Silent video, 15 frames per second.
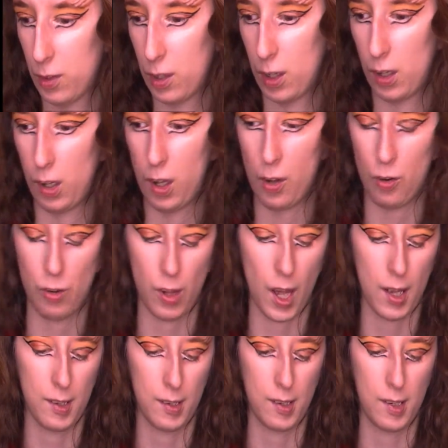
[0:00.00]
I'm going to use
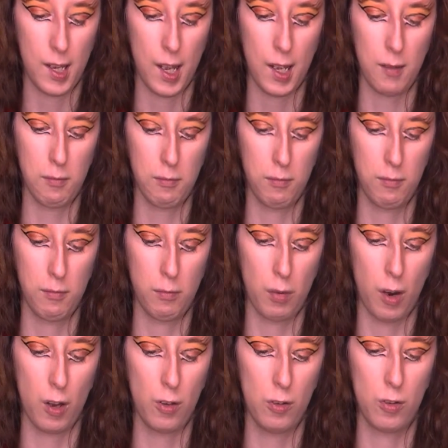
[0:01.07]
that same
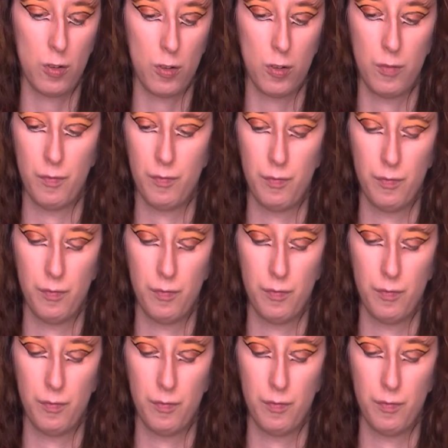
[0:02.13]
brush.